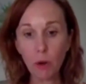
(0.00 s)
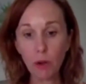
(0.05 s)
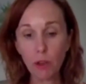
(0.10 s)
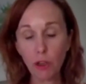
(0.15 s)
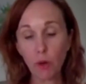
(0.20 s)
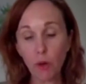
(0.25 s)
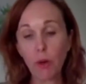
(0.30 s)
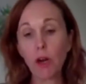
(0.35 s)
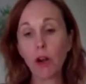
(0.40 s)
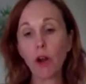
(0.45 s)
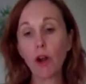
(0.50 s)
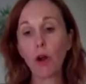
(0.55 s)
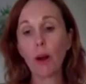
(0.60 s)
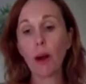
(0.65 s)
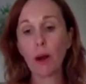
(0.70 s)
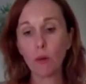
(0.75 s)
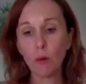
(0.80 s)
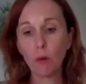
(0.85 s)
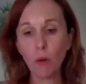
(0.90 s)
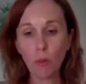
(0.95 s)
So we know
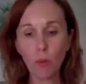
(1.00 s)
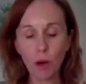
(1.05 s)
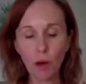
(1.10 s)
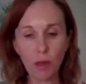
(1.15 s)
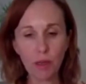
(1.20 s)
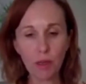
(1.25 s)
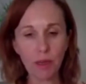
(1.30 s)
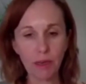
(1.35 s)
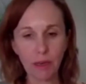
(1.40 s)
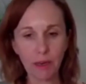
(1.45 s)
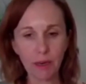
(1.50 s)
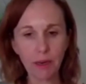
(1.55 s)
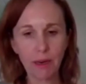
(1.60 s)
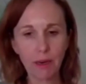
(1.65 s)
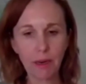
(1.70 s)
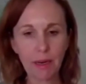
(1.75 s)
our hormones are